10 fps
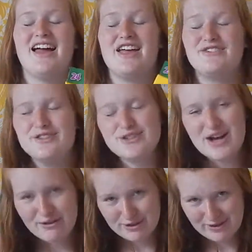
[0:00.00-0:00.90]
if you do
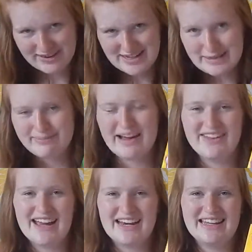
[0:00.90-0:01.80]
not ruin these by
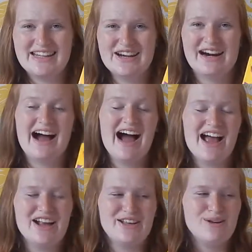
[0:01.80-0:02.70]
the end of the year,
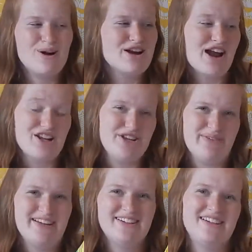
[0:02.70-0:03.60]
you are not
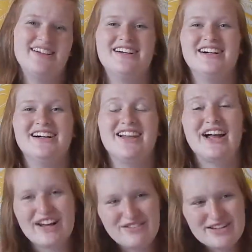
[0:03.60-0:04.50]
human.
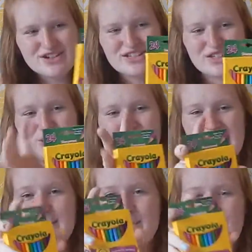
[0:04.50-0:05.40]
Like, if these are still
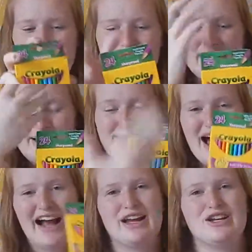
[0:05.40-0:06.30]
like perfectly
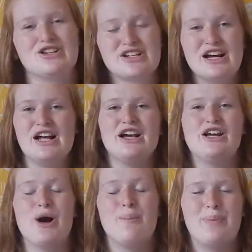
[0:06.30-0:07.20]
packaged, you
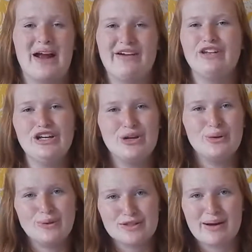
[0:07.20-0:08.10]
know, barely
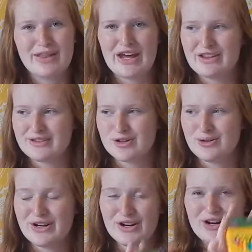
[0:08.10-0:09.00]
used by the end of the school
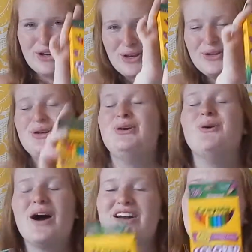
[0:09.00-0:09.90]
year,
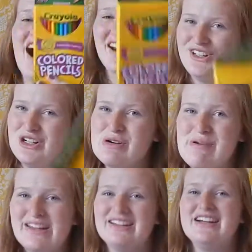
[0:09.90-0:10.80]
you are not
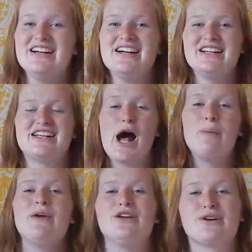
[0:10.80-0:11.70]
human. Tell
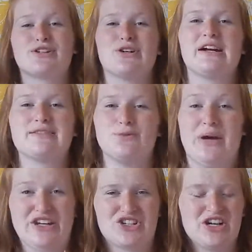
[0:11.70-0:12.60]
me your tricks,
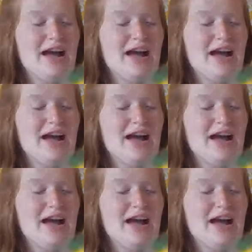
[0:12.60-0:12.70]
witch,